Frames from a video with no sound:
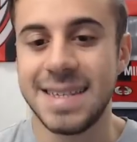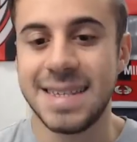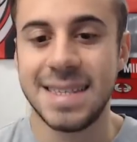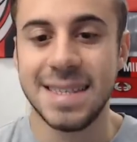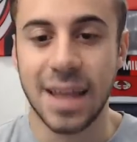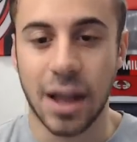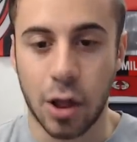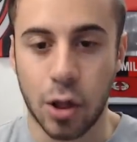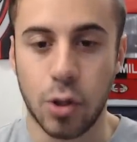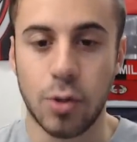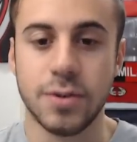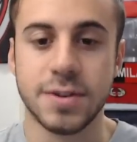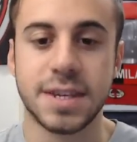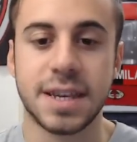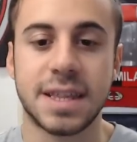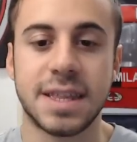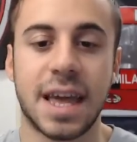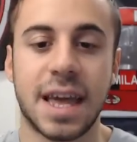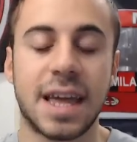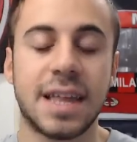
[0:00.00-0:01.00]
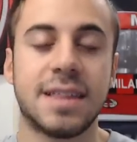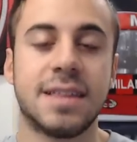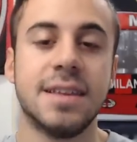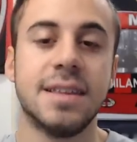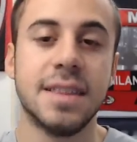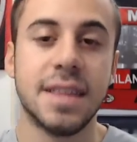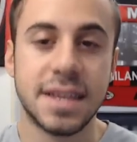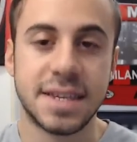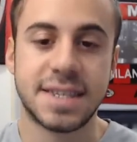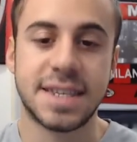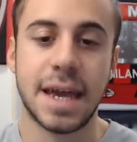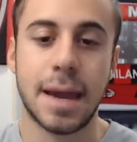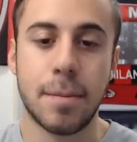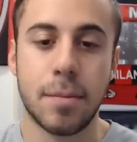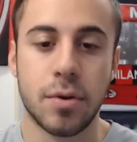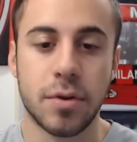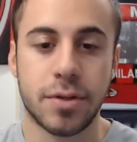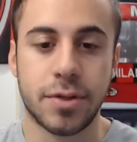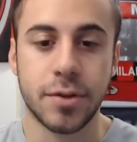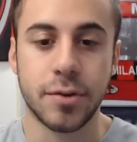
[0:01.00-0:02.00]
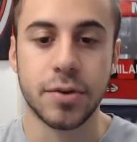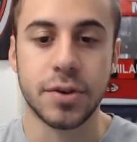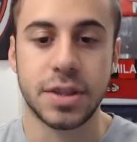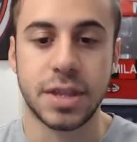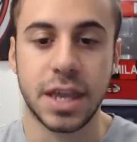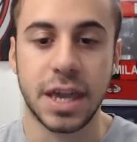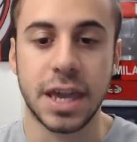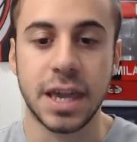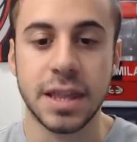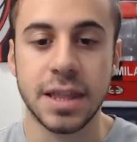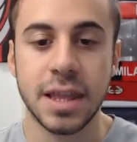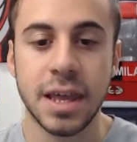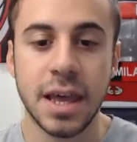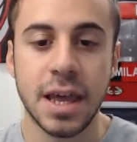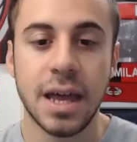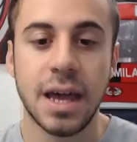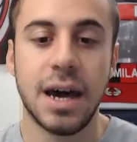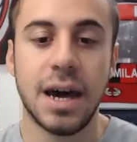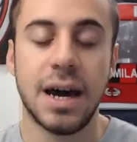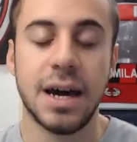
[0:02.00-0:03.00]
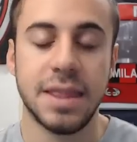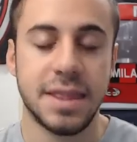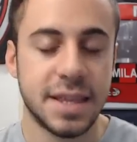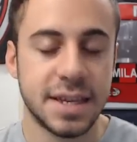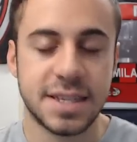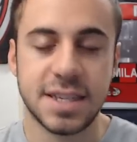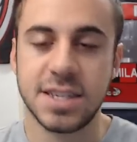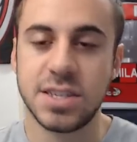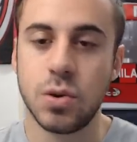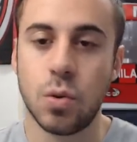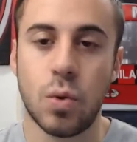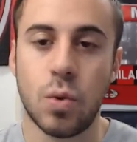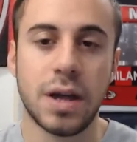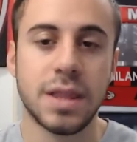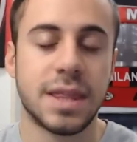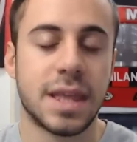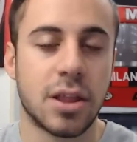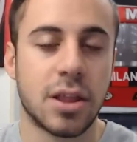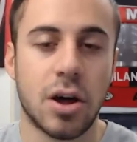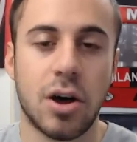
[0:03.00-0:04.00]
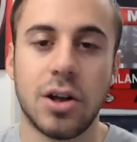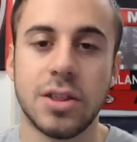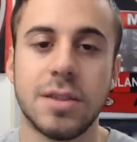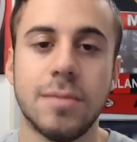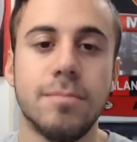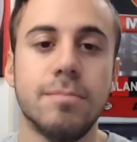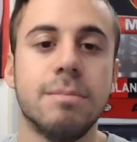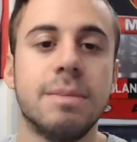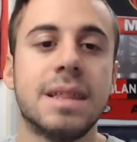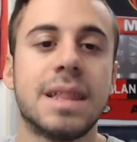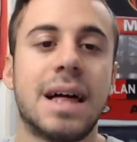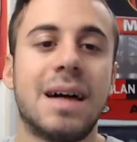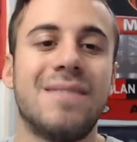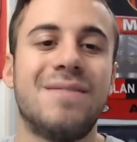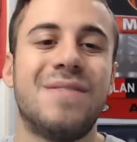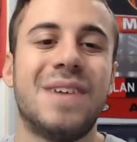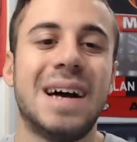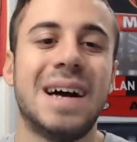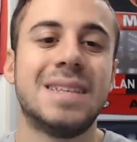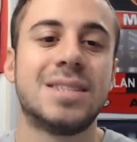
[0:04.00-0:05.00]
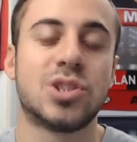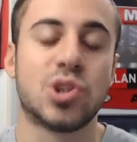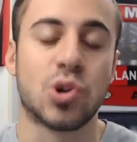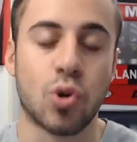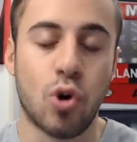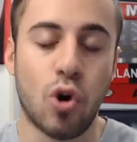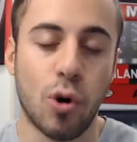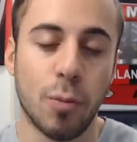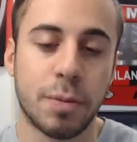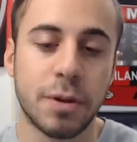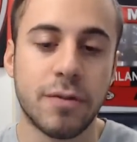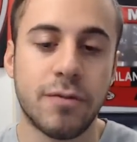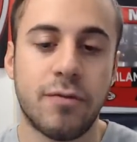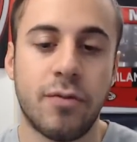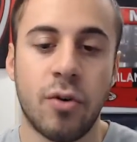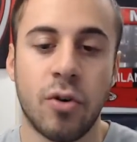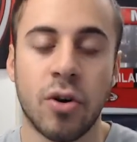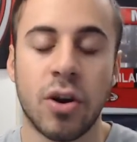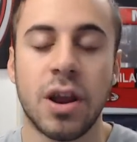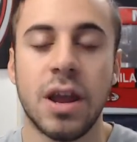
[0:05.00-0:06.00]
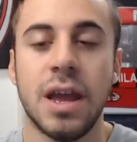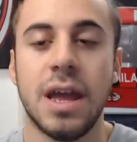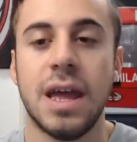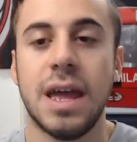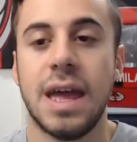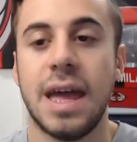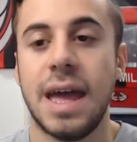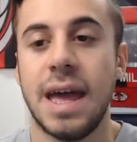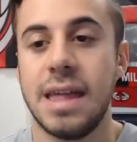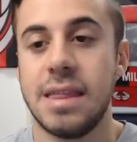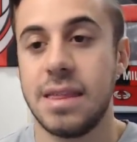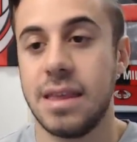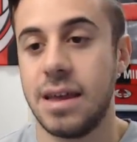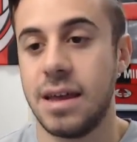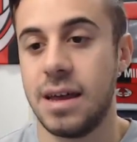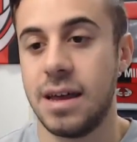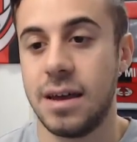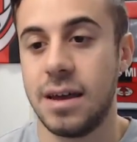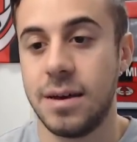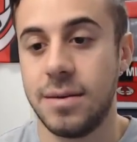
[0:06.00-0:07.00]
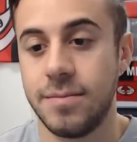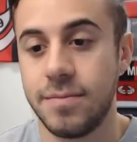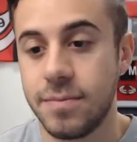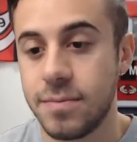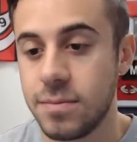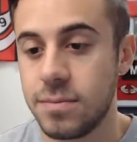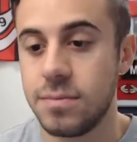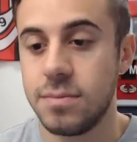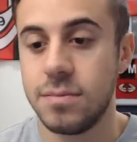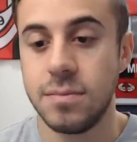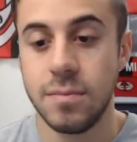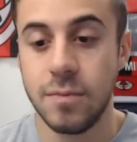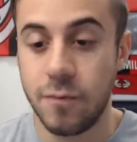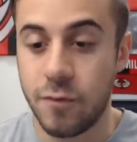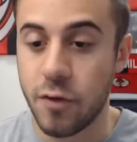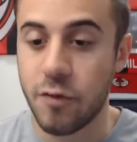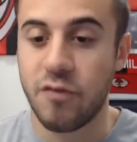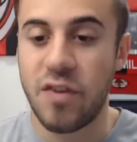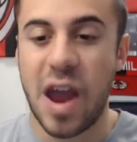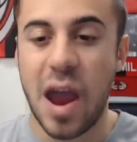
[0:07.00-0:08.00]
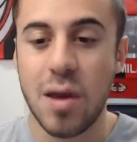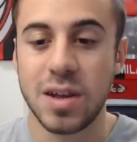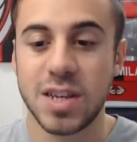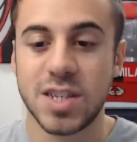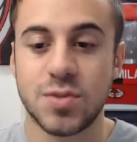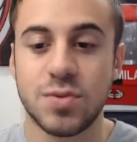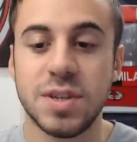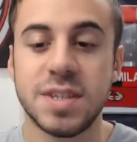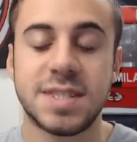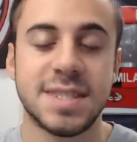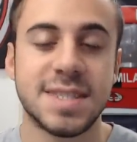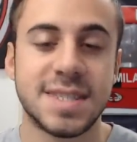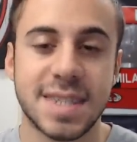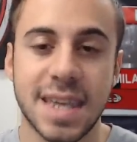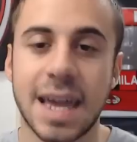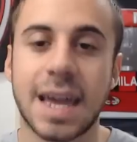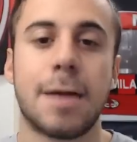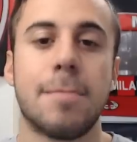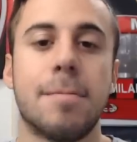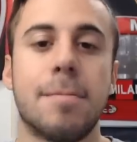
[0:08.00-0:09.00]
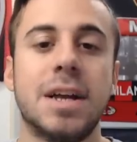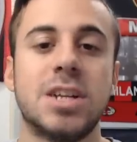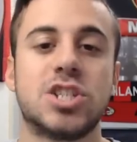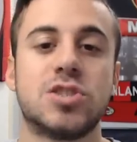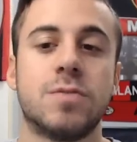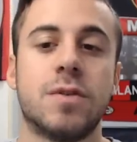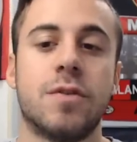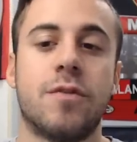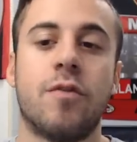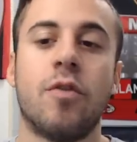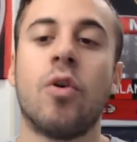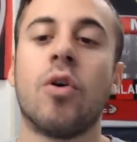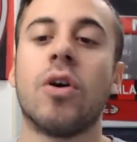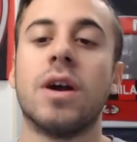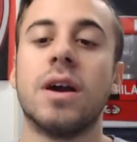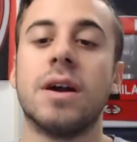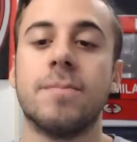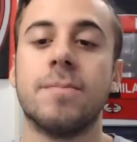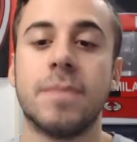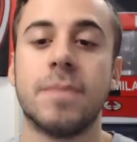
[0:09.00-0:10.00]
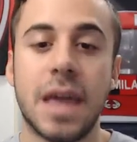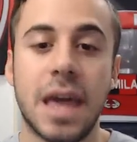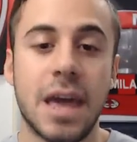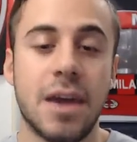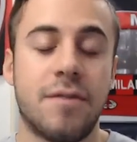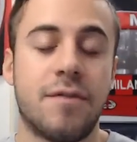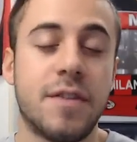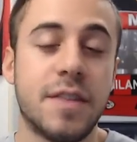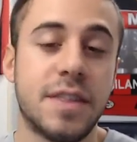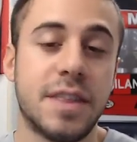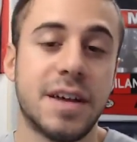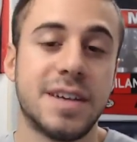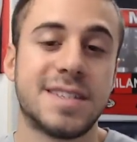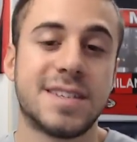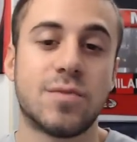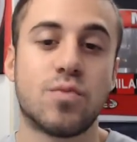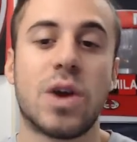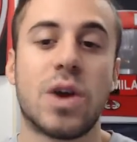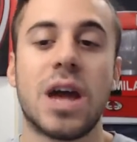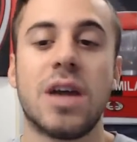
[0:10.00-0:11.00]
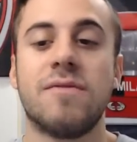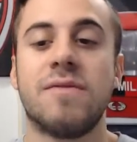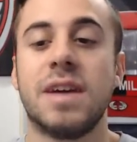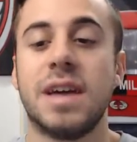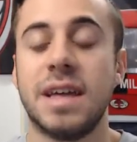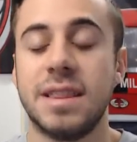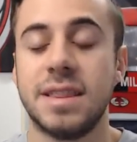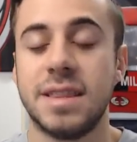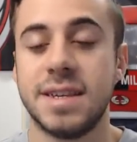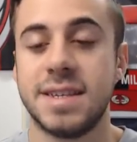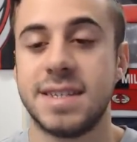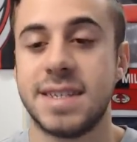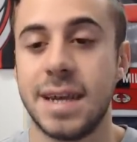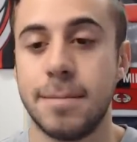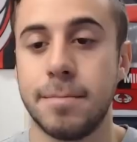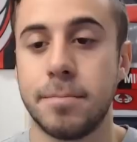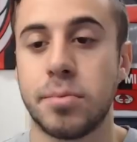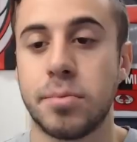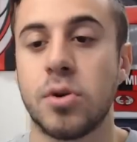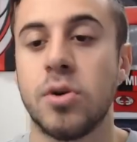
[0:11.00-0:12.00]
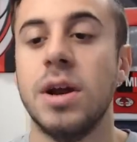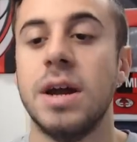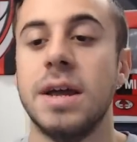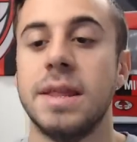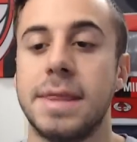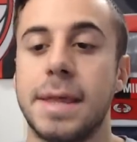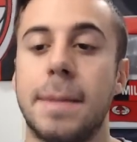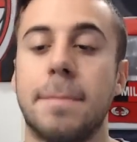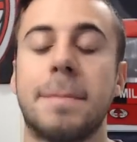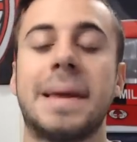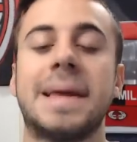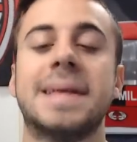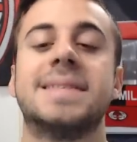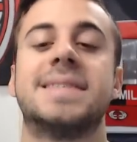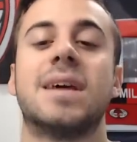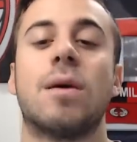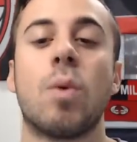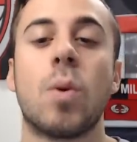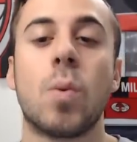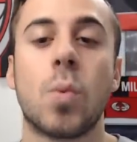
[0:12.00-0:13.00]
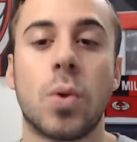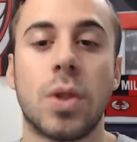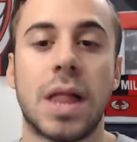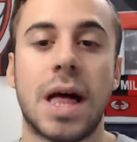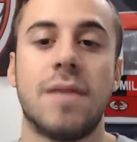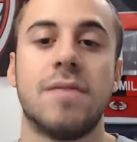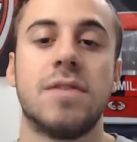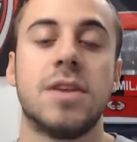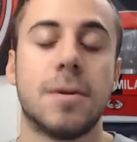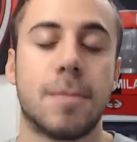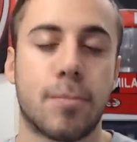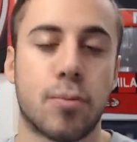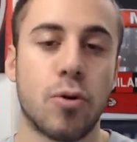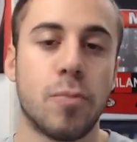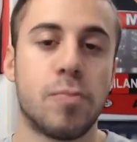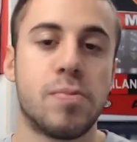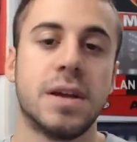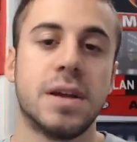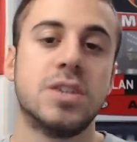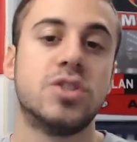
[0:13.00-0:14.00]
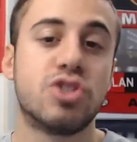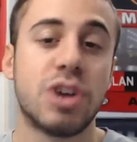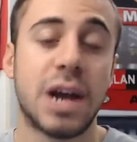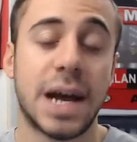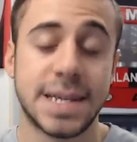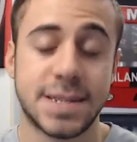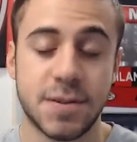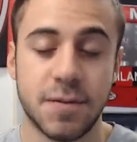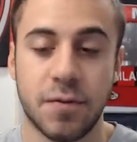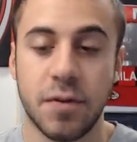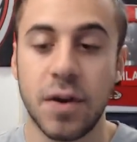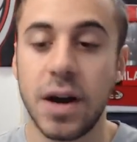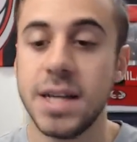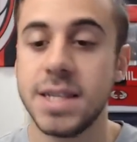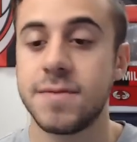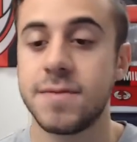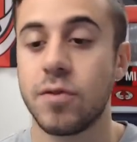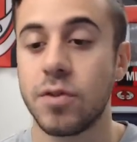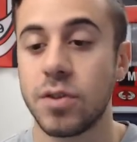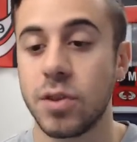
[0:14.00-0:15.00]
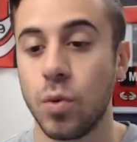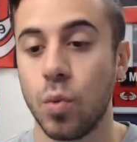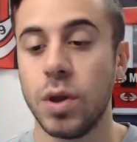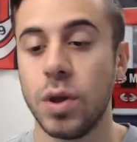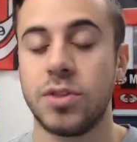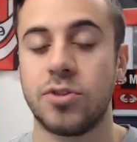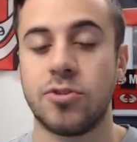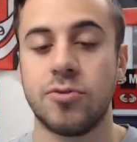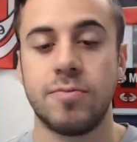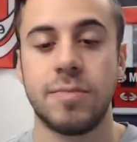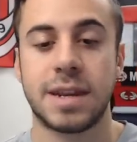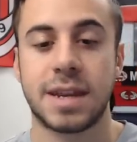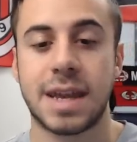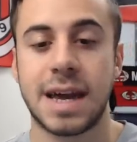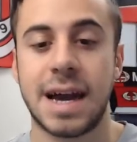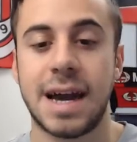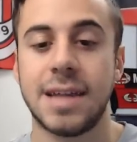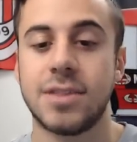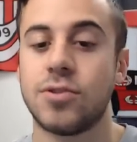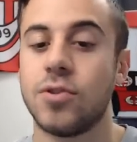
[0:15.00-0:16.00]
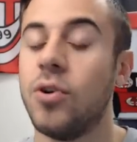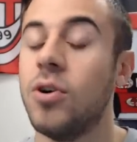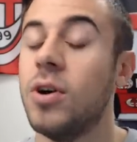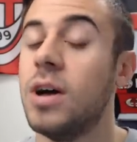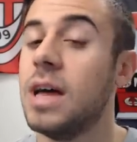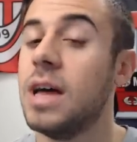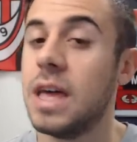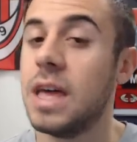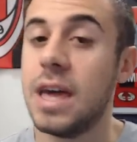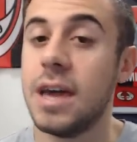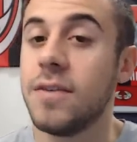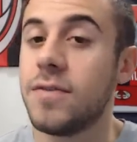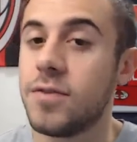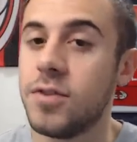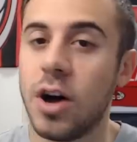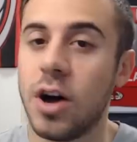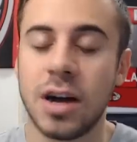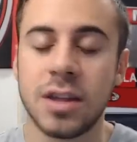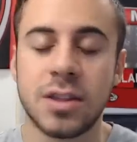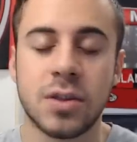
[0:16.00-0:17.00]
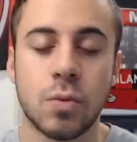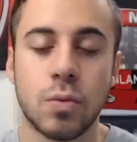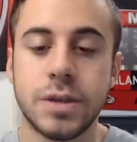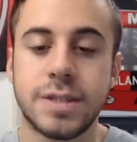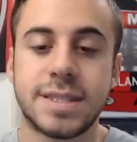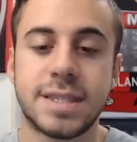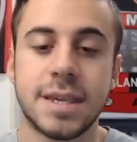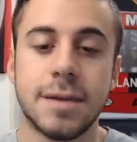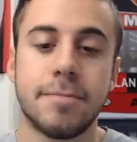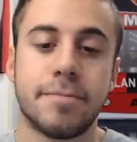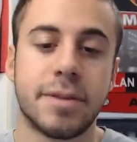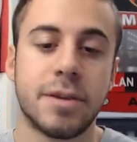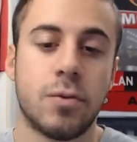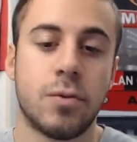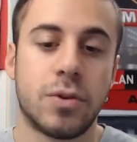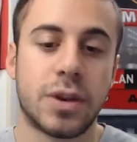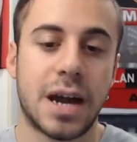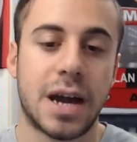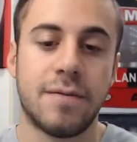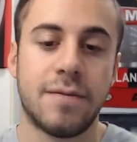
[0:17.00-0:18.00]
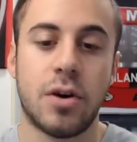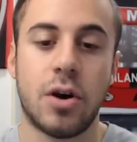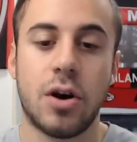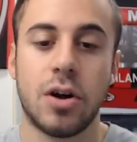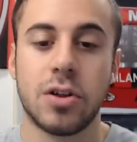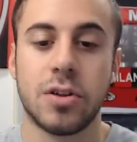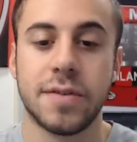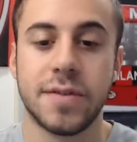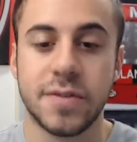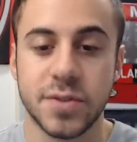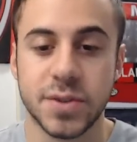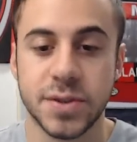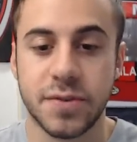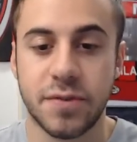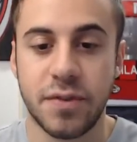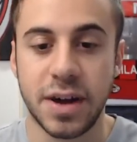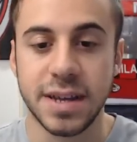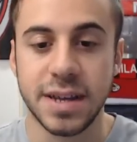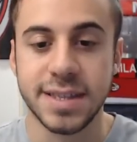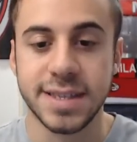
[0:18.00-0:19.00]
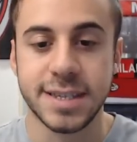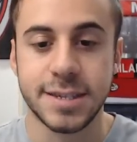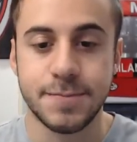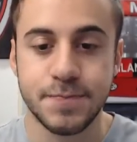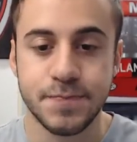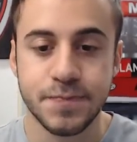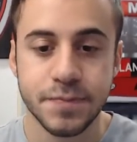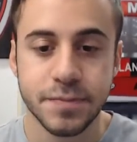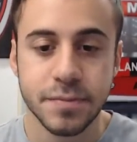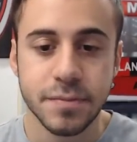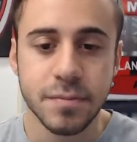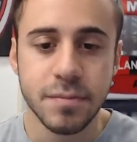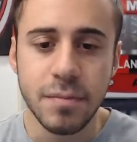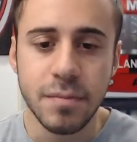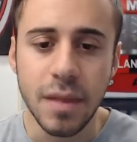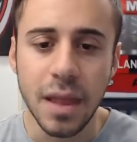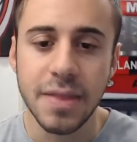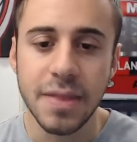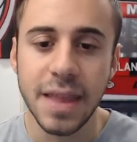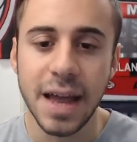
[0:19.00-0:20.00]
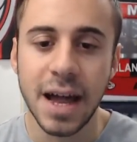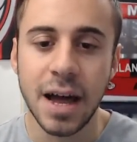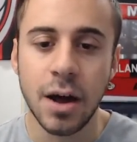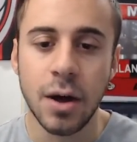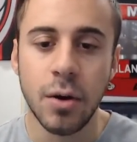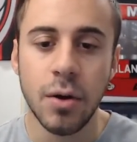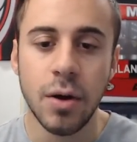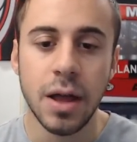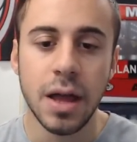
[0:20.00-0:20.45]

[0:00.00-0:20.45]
the closing date, December 13. This is the one that all the Milan fans are hoping for, and for various reasons, like I mentioned before, if it does arrive in December, that means that we will have the appropriate transfer funds for the winter mercato. If not, we simply won't have all of those funds. Now,